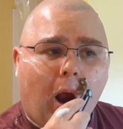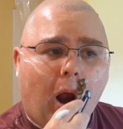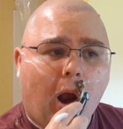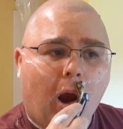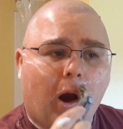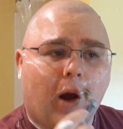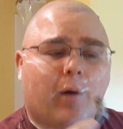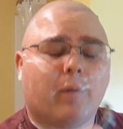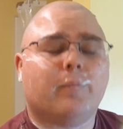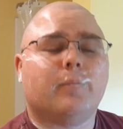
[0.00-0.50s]

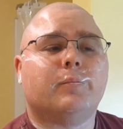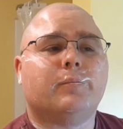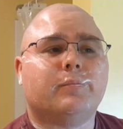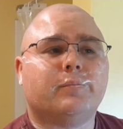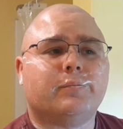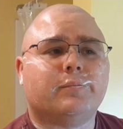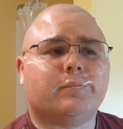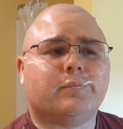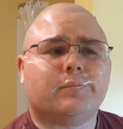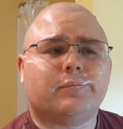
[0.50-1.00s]
or
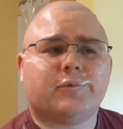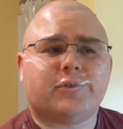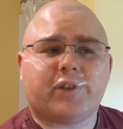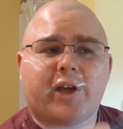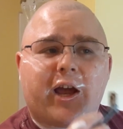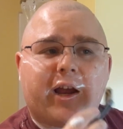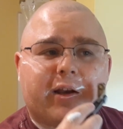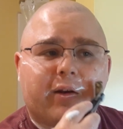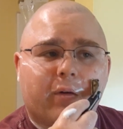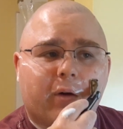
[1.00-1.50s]

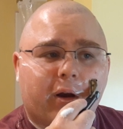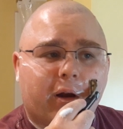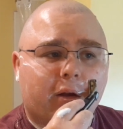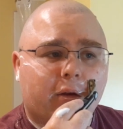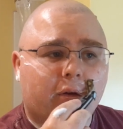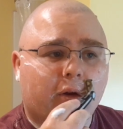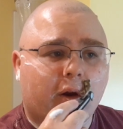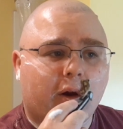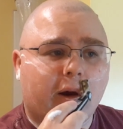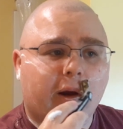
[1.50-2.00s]
side grain,
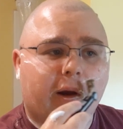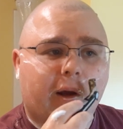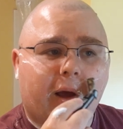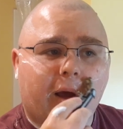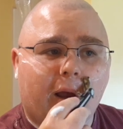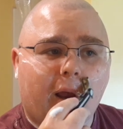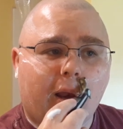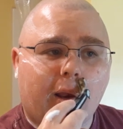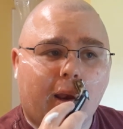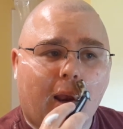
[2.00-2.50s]
sorry
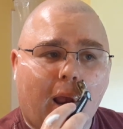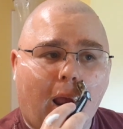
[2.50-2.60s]
guys.